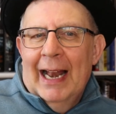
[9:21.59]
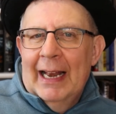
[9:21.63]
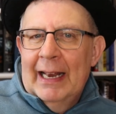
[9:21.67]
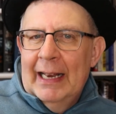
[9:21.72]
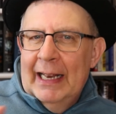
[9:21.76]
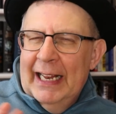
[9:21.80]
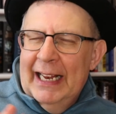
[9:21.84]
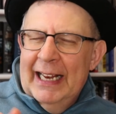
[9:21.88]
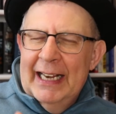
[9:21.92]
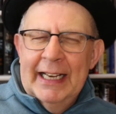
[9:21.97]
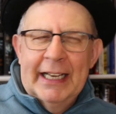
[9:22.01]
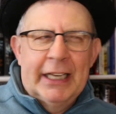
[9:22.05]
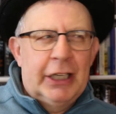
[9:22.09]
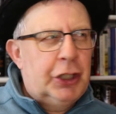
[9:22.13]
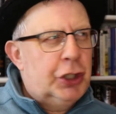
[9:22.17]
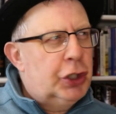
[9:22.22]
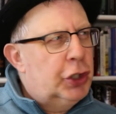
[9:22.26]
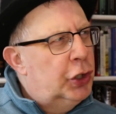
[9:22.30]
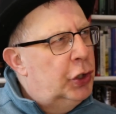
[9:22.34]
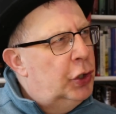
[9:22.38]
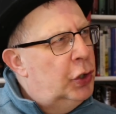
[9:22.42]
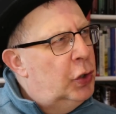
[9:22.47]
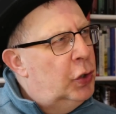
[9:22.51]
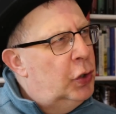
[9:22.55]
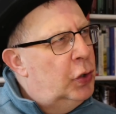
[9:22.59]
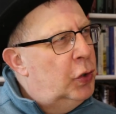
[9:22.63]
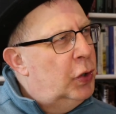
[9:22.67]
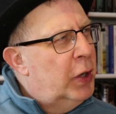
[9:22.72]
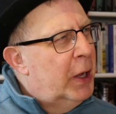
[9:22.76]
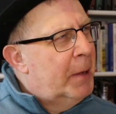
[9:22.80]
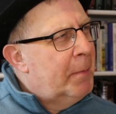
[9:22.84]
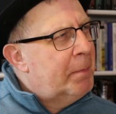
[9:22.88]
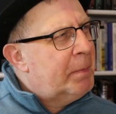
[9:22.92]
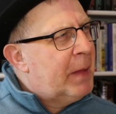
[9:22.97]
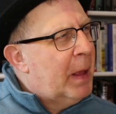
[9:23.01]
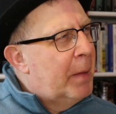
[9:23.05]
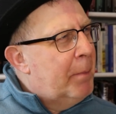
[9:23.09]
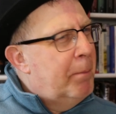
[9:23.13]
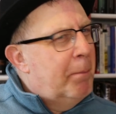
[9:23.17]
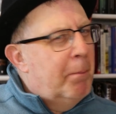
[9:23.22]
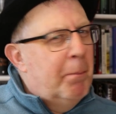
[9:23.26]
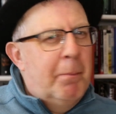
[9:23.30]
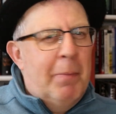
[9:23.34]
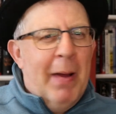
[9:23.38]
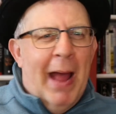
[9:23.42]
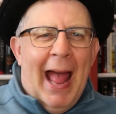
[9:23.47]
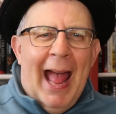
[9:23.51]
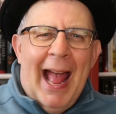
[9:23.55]
leading to
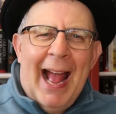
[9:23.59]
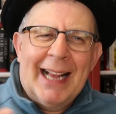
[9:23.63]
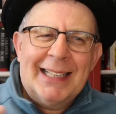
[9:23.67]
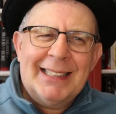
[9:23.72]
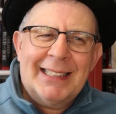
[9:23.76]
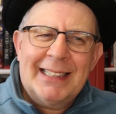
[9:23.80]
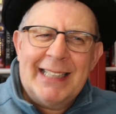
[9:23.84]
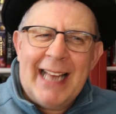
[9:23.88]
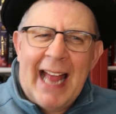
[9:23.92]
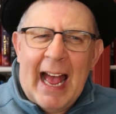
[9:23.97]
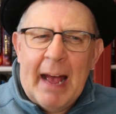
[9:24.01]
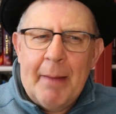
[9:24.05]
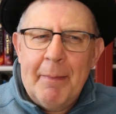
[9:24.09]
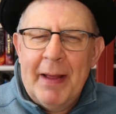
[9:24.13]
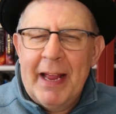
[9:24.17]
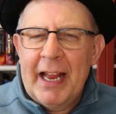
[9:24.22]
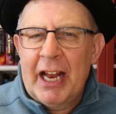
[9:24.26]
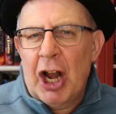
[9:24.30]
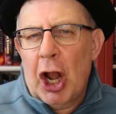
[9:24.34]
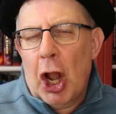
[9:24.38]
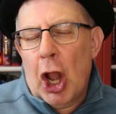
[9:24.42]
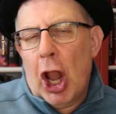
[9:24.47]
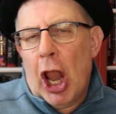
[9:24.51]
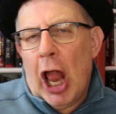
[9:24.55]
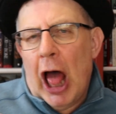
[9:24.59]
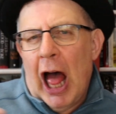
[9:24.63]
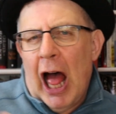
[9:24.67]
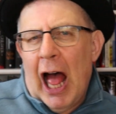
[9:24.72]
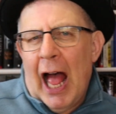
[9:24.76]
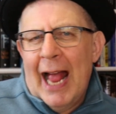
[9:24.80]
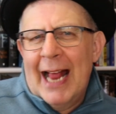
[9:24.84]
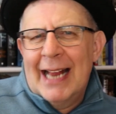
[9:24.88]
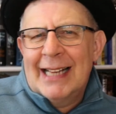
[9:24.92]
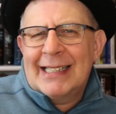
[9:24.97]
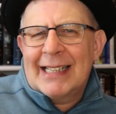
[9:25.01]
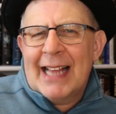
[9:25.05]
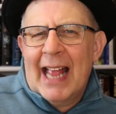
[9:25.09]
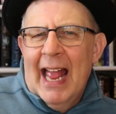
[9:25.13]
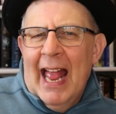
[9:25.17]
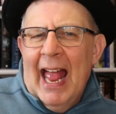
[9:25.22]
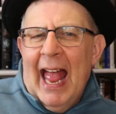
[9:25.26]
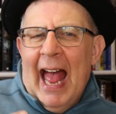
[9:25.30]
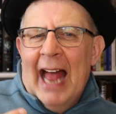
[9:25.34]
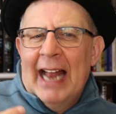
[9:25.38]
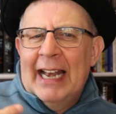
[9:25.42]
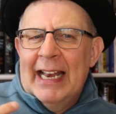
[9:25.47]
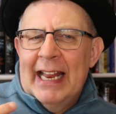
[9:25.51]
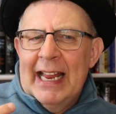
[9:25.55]
backstabbing, lies,
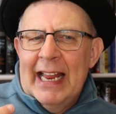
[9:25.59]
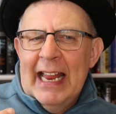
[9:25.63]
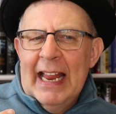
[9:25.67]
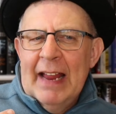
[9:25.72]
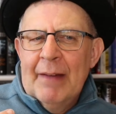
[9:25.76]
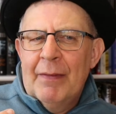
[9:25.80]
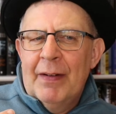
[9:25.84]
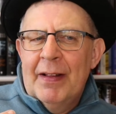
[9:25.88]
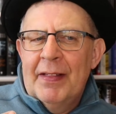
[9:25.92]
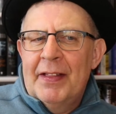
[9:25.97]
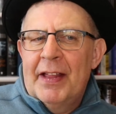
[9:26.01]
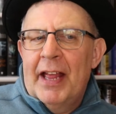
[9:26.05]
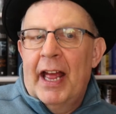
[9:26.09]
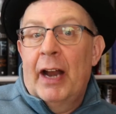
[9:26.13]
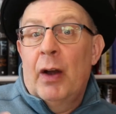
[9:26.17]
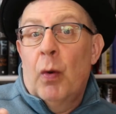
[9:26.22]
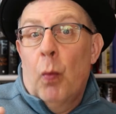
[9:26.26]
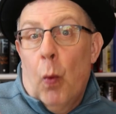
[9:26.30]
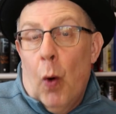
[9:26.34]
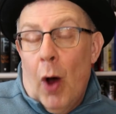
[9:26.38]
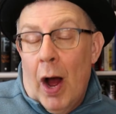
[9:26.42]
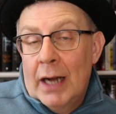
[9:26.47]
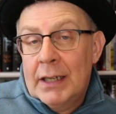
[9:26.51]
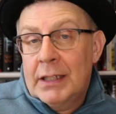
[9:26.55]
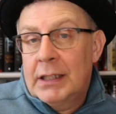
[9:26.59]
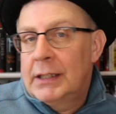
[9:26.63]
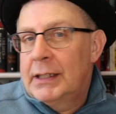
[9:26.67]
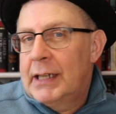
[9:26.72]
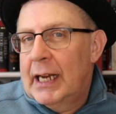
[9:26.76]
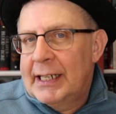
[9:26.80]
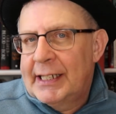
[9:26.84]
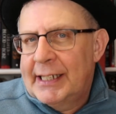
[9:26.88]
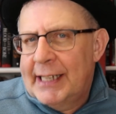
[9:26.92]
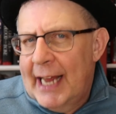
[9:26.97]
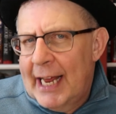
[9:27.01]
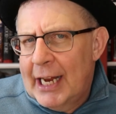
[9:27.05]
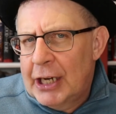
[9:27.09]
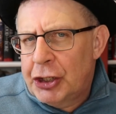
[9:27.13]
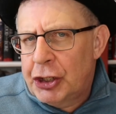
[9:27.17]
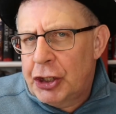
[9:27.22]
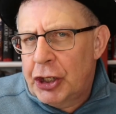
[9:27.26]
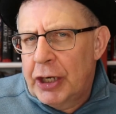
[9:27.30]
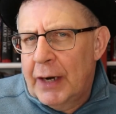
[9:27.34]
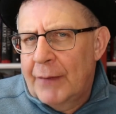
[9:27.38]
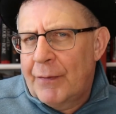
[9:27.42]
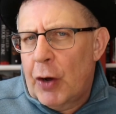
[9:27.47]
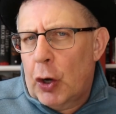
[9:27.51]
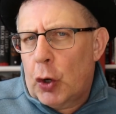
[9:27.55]
and even the unwanted
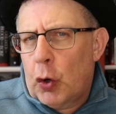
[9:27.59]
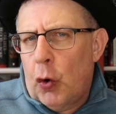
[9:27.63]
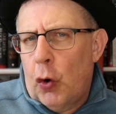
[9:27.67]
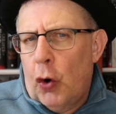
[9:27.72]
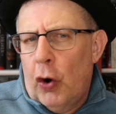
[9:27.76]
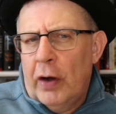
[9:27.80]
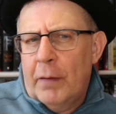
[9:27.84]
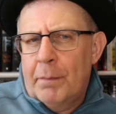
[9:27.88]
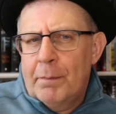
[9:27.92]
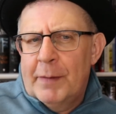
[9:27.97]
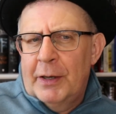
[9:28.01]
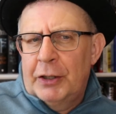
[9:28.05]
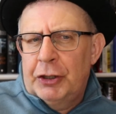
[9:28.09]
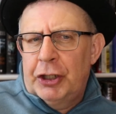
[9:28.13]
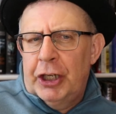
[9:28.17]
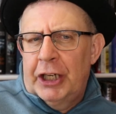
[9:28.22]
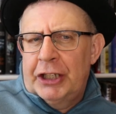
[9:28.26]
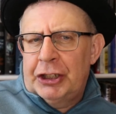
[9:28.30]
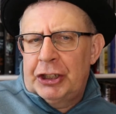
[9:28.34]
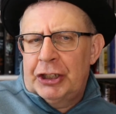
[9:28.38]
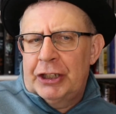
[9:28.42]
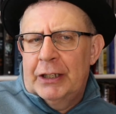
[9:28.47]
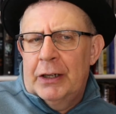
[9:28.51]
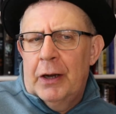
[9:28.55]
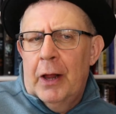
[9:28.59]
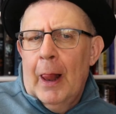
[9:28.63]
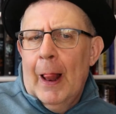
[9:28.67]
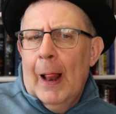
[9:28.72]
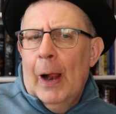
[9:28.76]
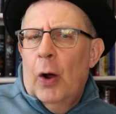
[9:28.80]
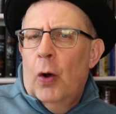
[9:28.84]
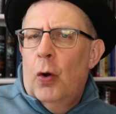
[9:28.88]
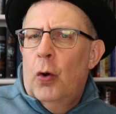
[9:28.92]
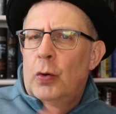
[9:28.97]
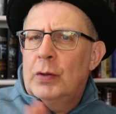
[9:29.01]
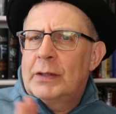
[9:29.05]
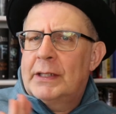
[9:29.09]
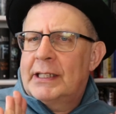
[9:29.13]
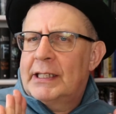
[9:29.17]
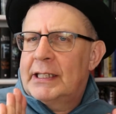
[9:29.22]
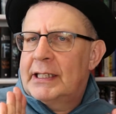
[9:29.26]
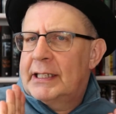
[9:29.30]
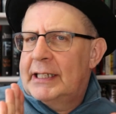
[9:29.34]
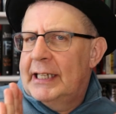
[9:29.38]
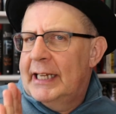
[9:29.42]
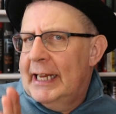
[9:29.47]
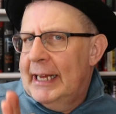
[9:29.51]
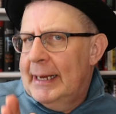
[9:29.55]
attention of a court magician who
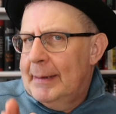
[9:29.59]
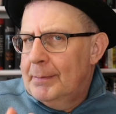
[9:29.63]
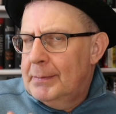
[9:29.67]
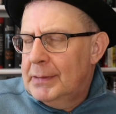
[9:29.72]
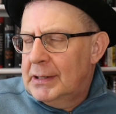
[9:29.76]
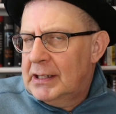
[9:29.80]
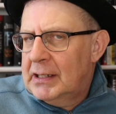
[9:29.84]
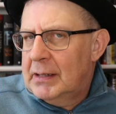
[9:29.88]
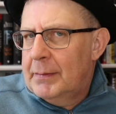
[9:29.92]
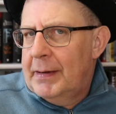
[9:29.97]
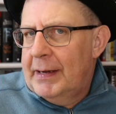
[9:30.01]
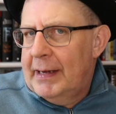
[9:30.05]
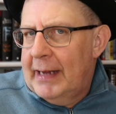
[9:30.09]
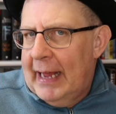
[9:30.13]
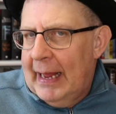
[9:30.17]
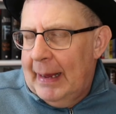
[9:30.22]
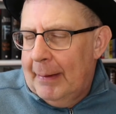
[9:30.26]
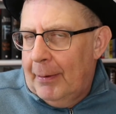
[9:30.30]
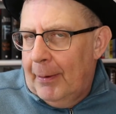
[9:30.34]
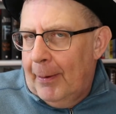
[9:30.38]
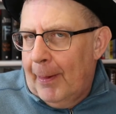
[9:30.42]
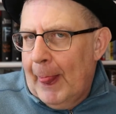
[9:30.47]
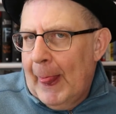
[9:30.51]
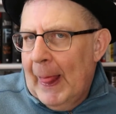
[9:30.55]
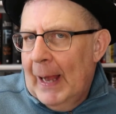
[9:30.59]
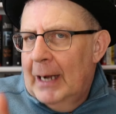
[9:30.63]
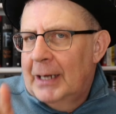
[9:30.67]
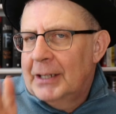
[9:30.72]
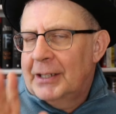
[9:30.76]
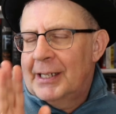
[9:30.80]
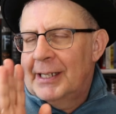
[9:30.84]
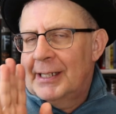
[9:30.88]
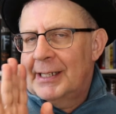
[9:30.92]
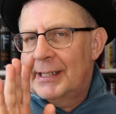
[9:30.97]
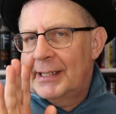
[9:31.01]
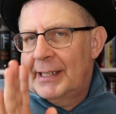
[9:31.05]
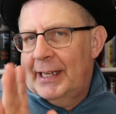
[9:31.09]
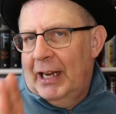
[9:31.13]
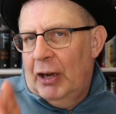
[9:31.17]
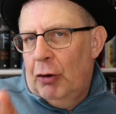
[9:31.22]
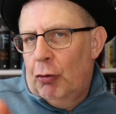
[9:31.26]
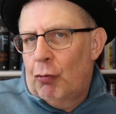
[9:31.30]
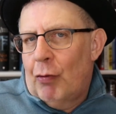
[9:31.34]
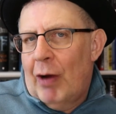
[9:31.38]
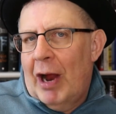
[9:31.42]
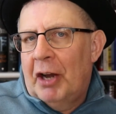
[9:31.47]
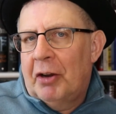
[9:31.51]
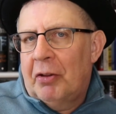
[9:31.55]
seems to be able to see
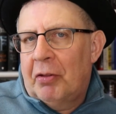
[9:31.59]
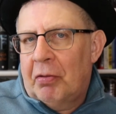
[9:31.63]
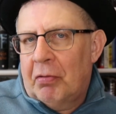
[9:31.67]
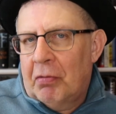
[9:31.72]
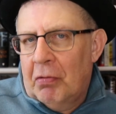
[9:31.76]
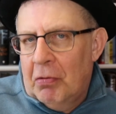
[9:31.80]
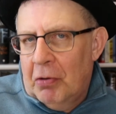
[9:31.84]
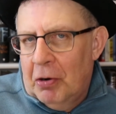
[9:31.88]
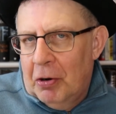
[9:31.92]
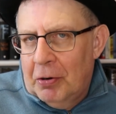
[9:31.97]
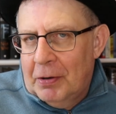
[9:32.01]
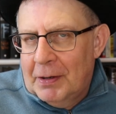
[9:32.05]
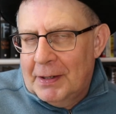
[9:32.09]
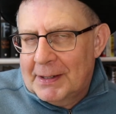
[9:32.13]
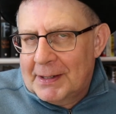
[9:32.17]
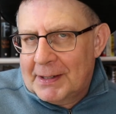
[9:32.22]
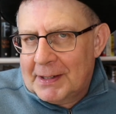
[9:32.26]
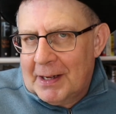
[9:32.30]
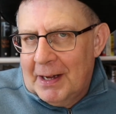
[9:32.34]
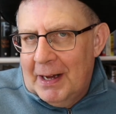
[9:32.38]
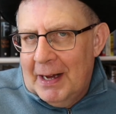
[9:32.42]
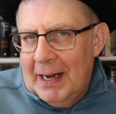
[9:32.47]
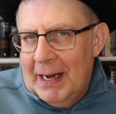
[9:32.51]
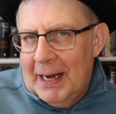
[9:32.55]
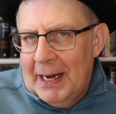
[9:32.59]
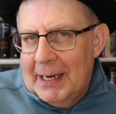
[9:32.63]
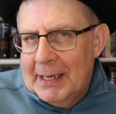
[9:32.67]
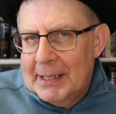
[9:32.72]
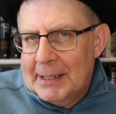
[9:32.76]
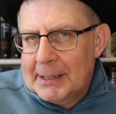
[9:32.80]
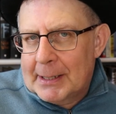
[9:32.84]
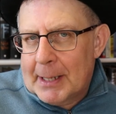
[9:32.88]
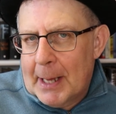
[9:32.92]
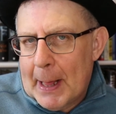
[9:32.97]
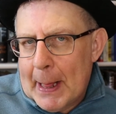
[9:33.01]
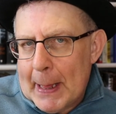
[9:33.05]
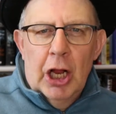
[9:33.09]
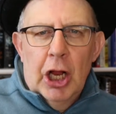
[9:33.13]
right through her disguise.